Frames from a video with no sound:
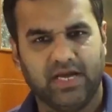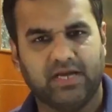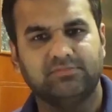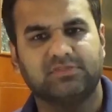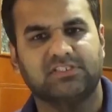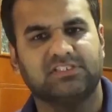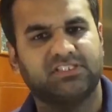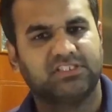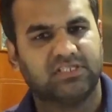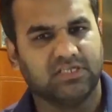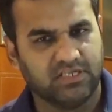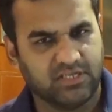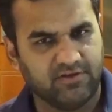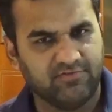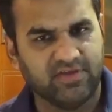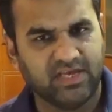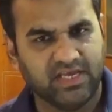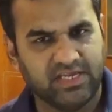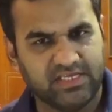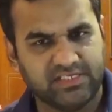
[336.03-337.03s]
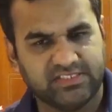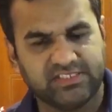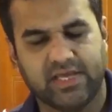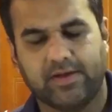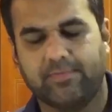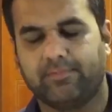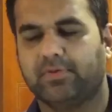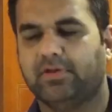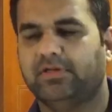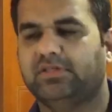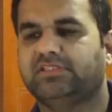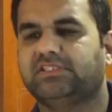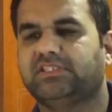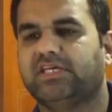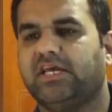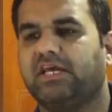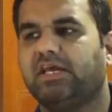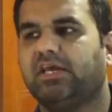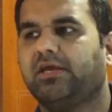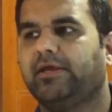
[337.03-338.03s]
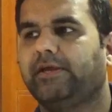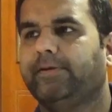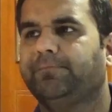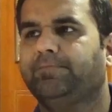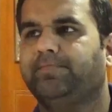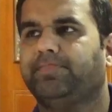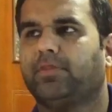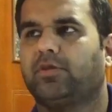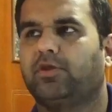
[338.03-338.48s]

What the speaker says: I'm just giving an example, say,